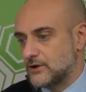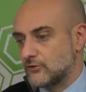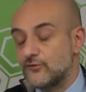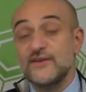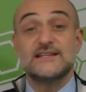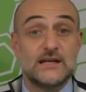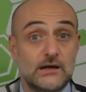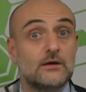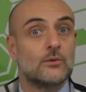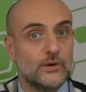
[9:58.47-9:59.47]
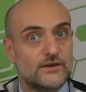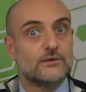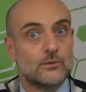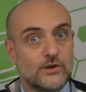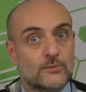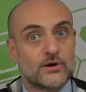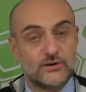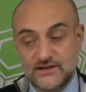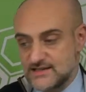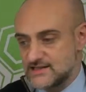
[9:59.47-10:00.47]
fitting with the
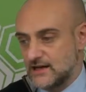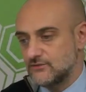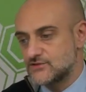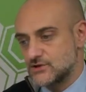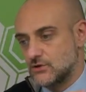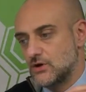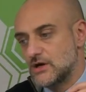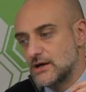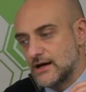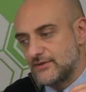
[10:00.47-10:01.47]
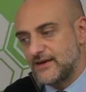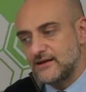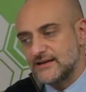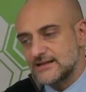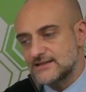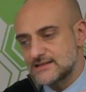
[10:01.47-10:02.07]
product itself. So I think that